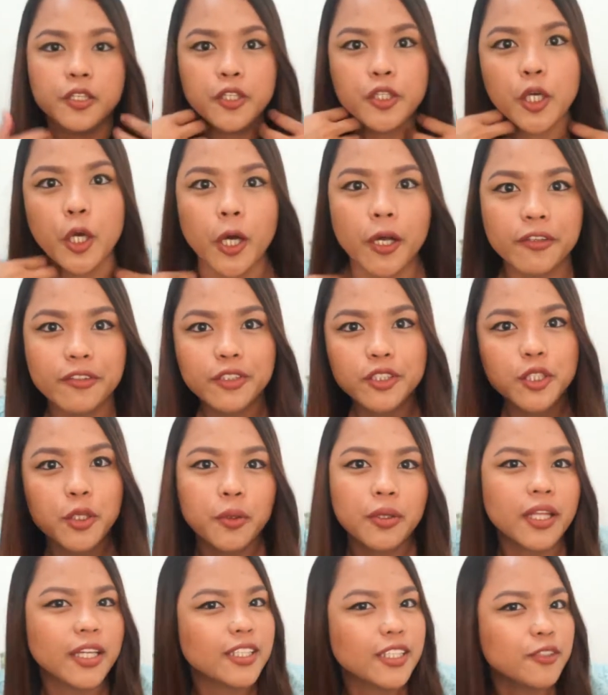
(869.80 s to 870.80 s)
Yan.
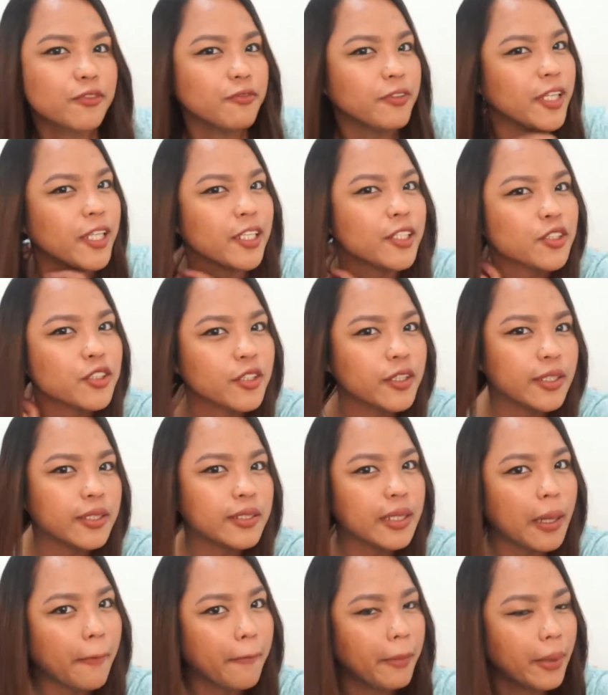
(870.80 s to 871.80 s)
So, let's finish
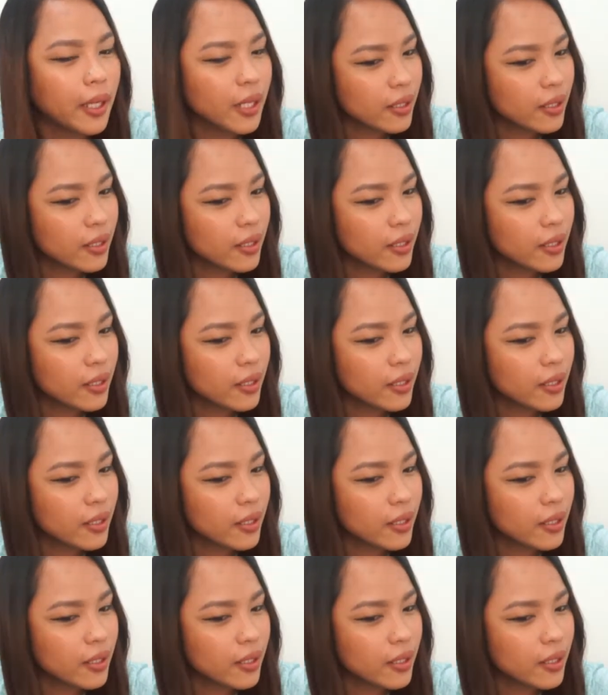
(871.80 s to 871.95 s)
this up.